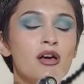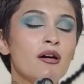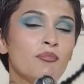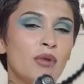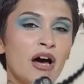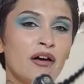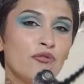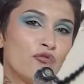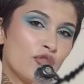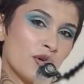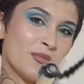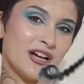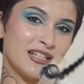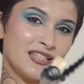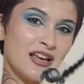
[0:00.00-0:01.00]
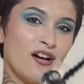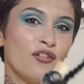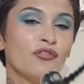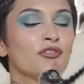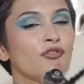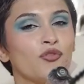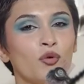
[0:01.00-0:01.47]
but for
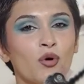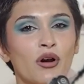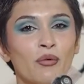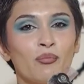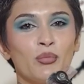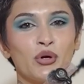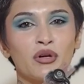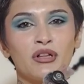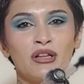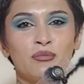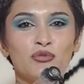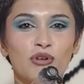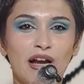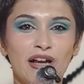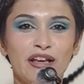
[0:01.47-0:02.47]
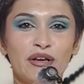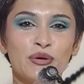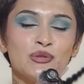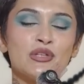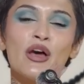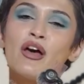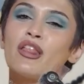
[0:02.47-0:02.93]
myself for Book Club
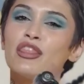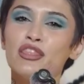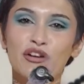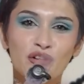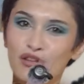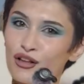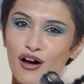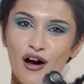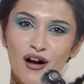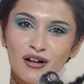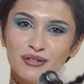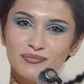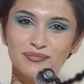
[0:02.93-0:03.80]
Radio's The Claw.